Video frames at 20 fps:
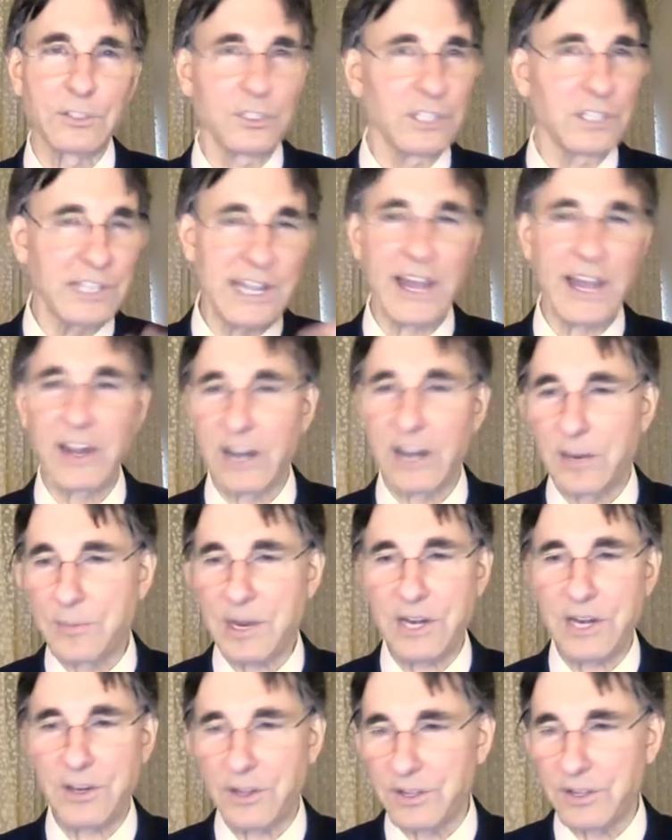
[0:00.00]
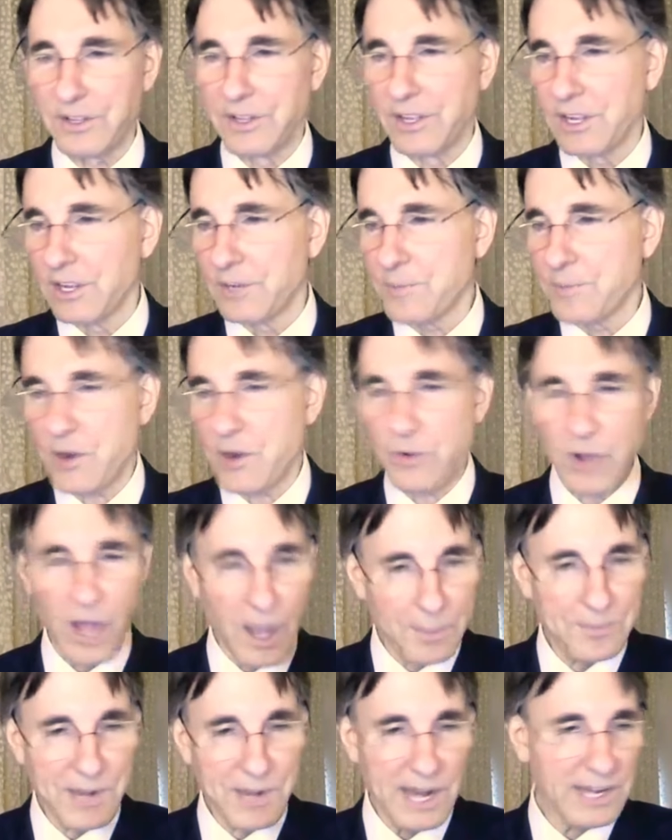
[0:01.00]
You can count on me to be
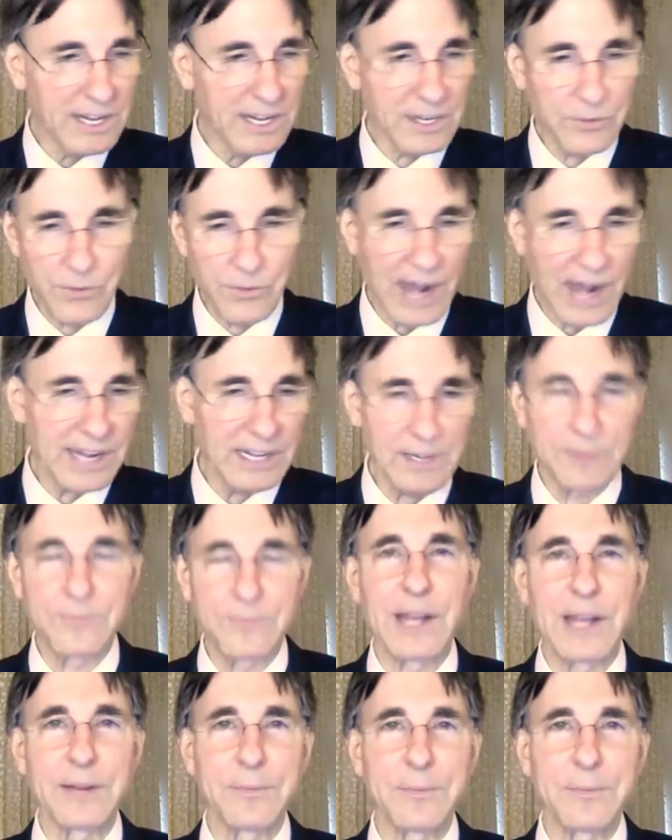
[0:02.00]
updating and writing in my